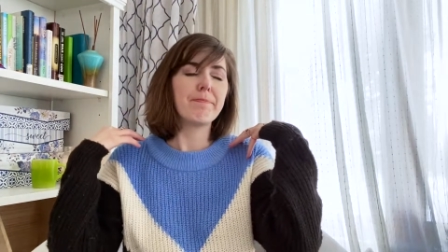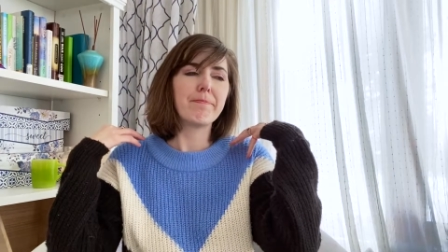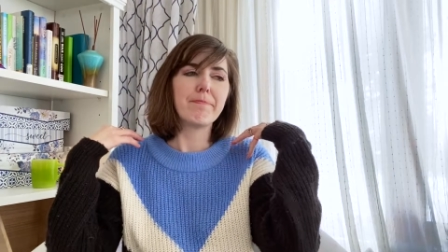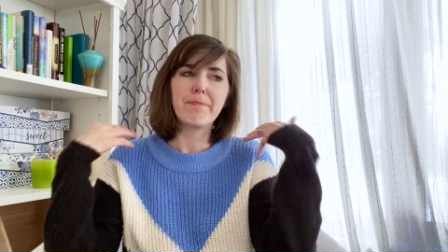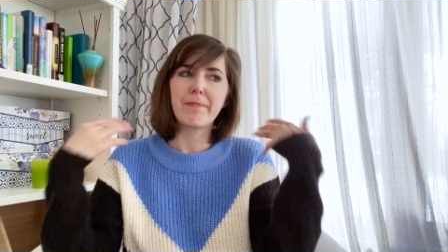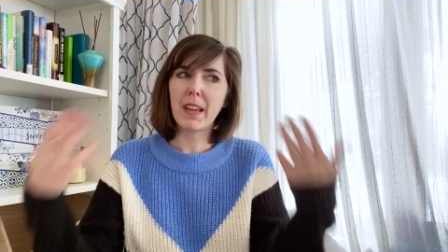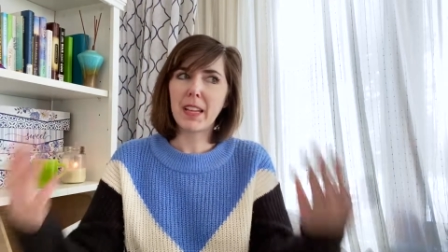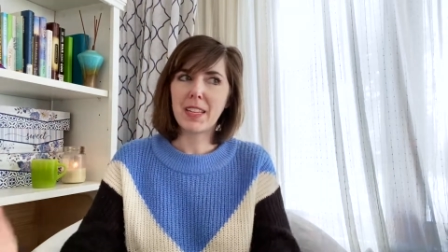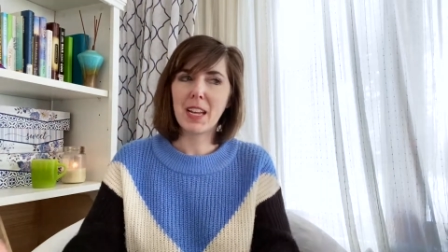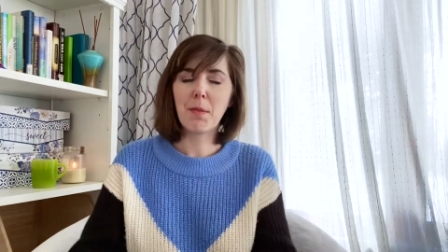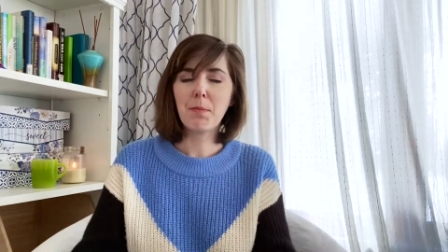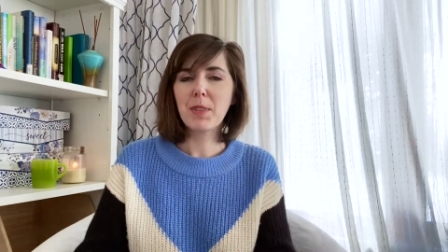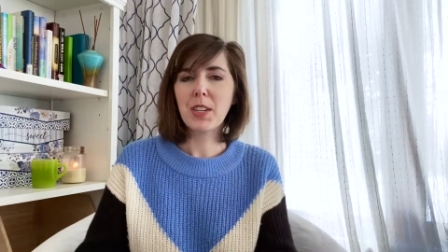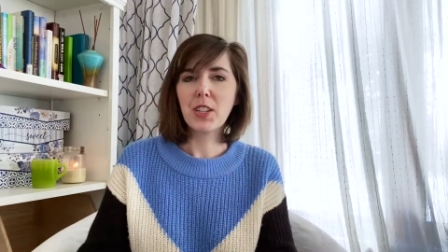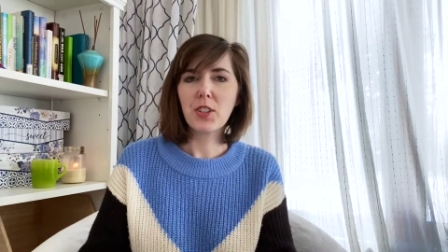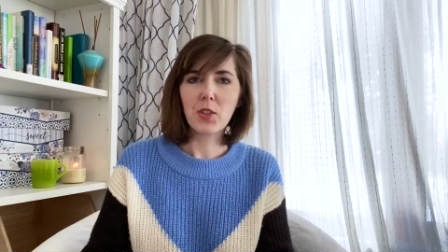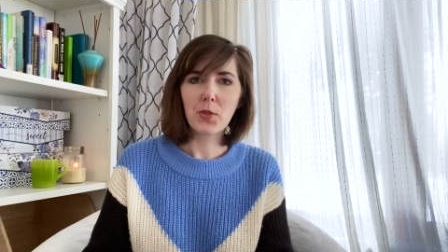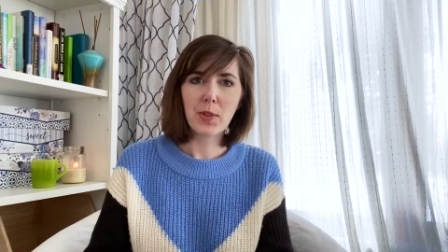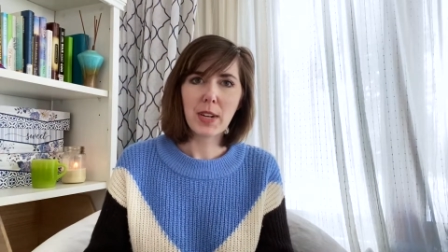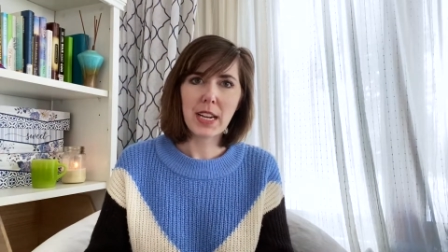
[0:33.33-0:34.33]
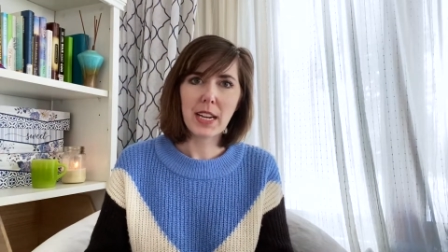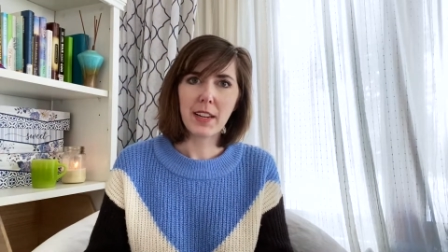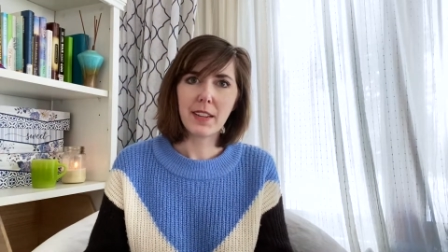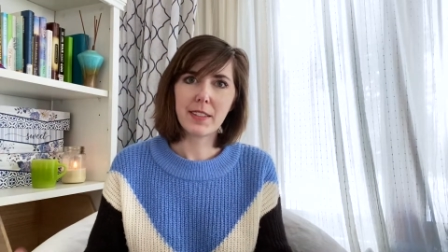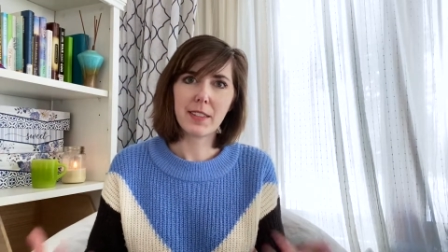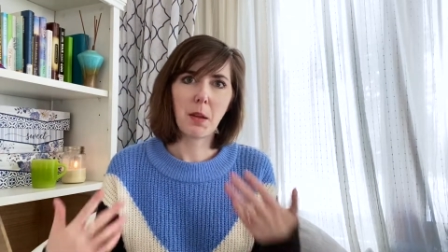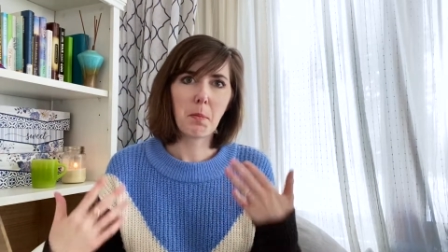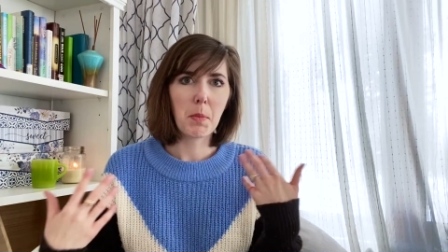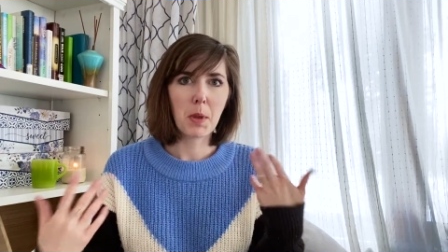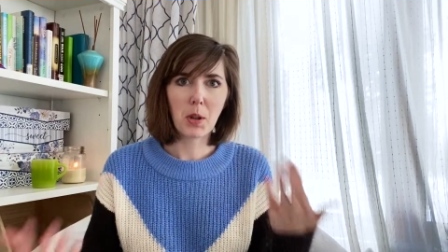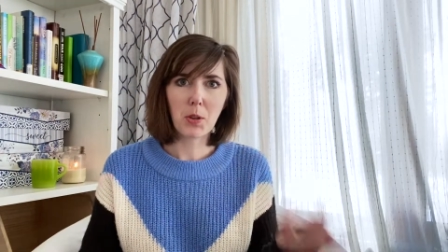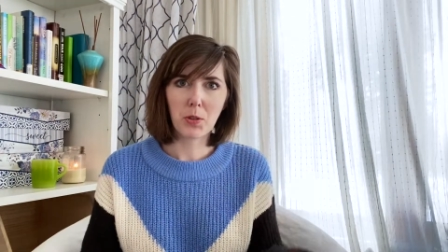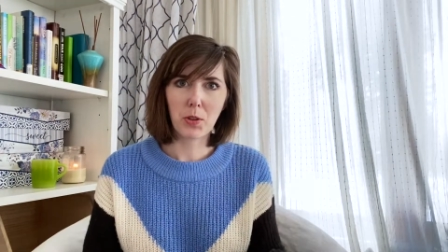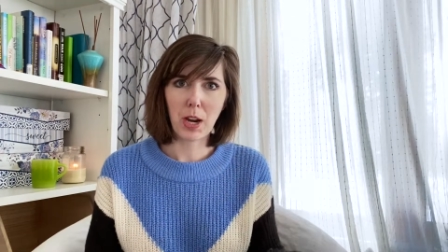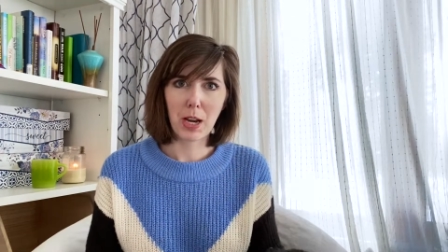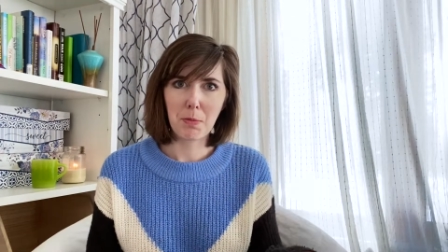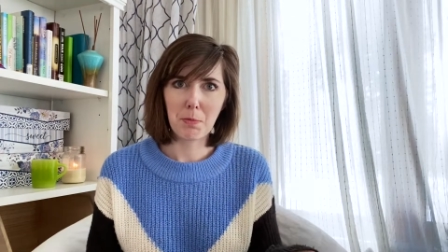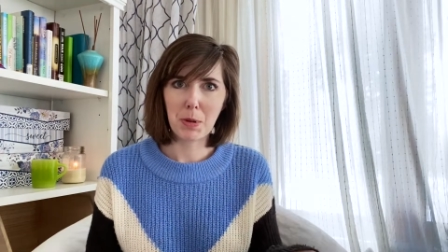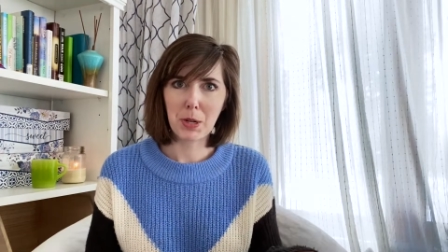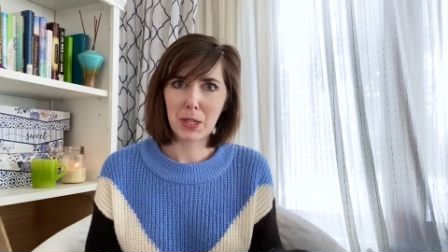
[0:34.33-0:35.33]
attempting to read some middle
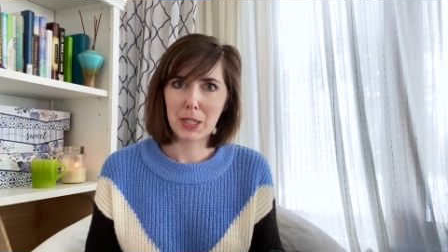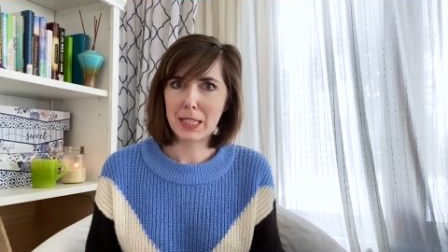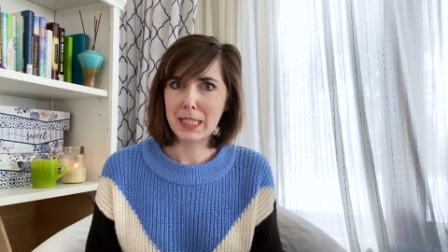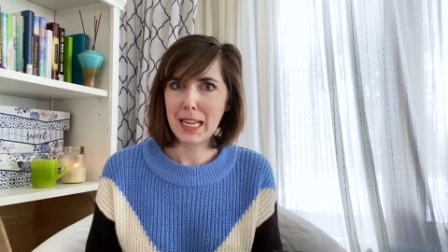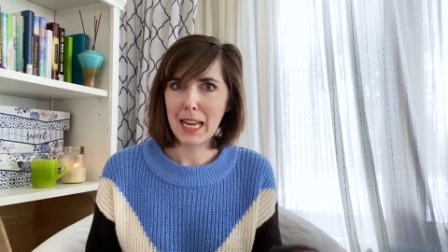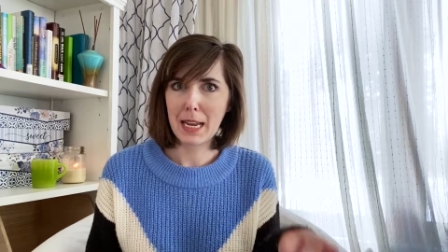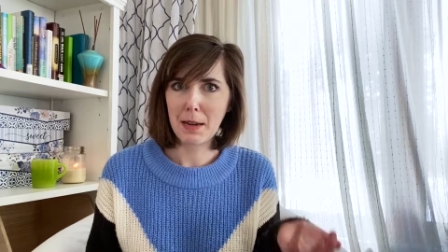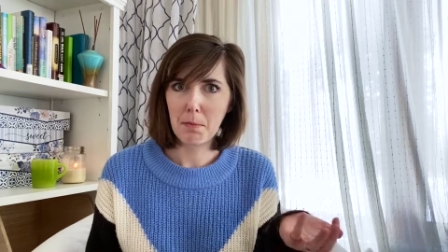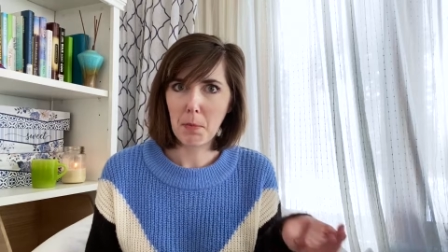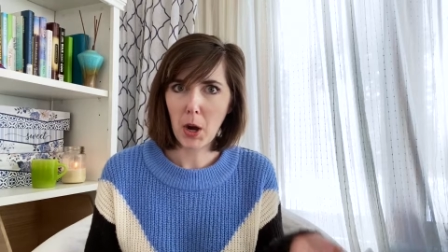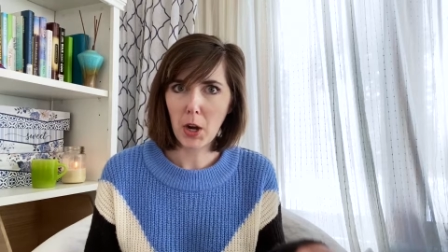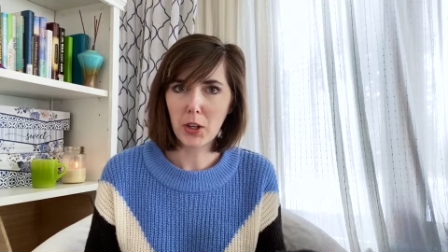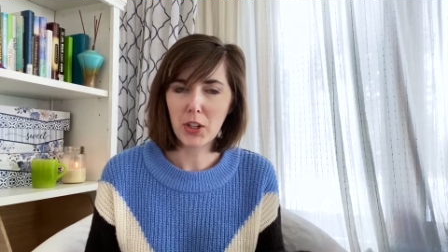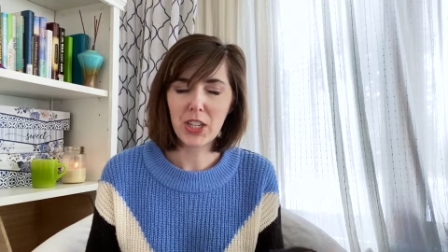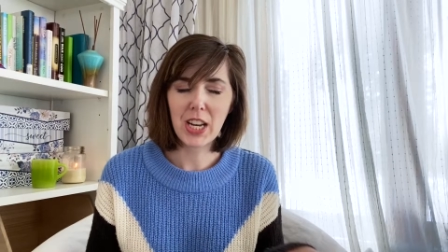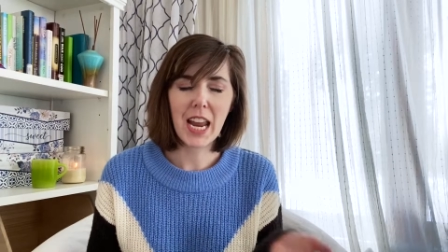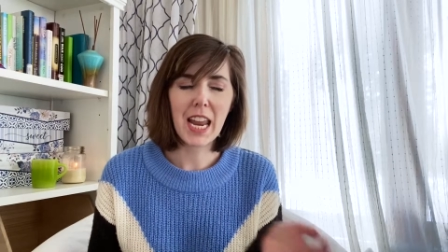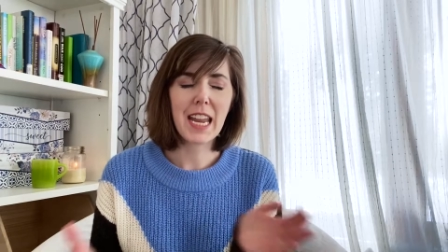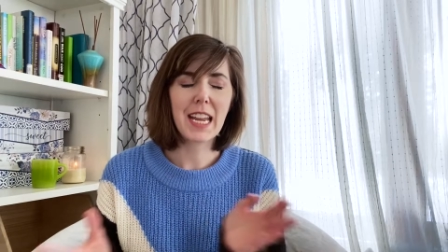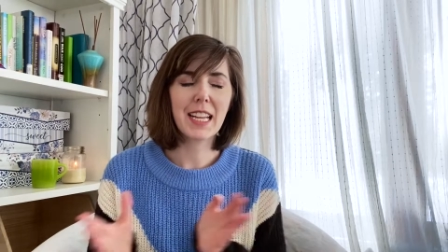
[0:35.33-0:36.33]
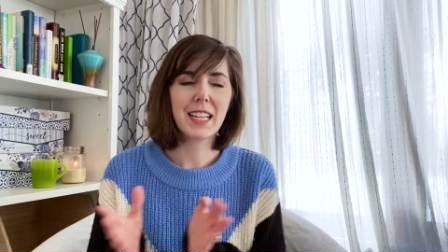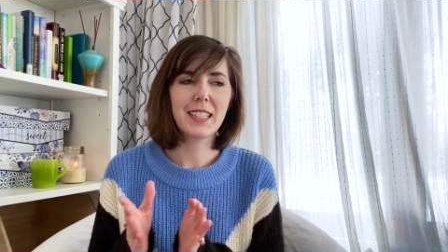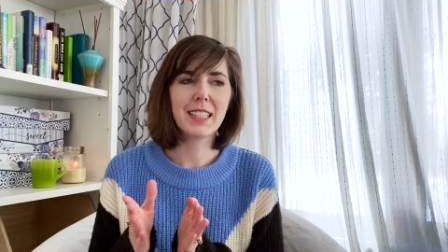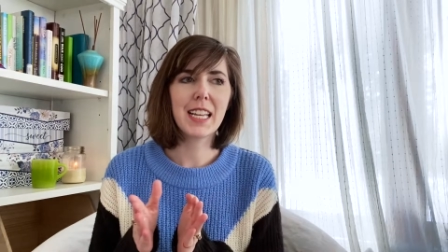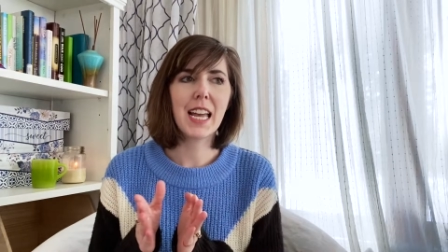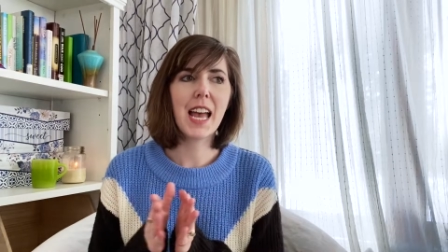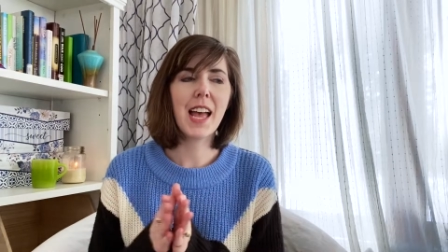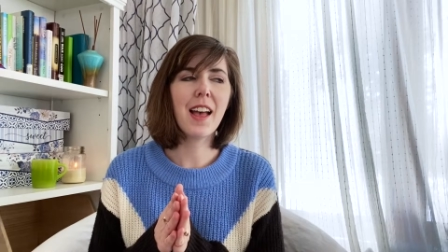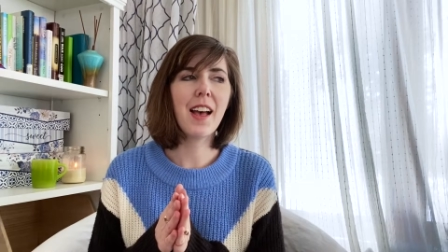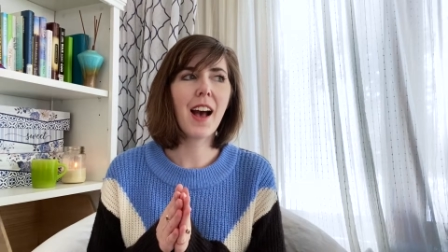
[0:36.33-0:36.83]
grade books in March, and